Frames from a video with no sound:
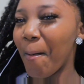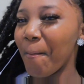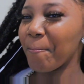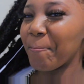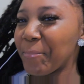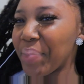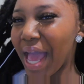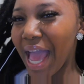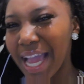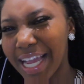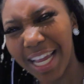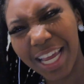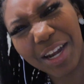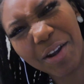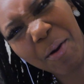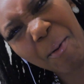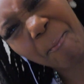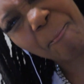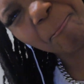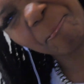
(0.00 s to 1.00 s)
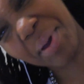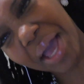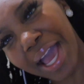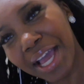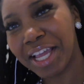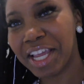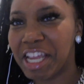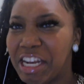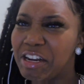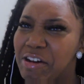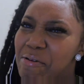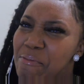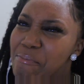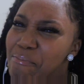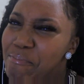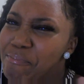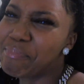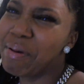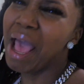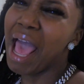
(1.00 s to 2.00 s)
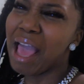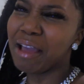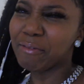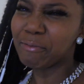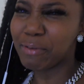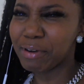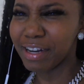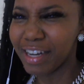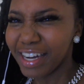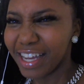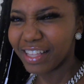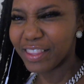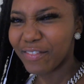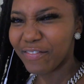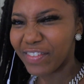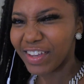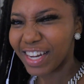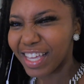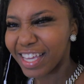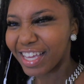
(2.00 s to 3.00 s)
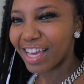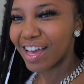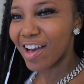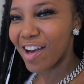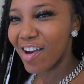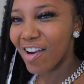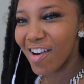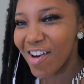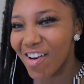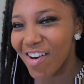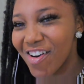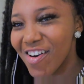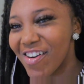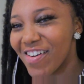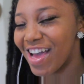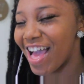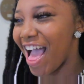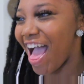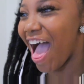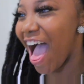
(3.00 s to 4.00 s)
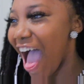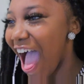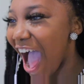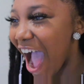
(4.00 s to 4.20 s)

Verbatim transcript: I'm back and I'm back and I'm back with another video.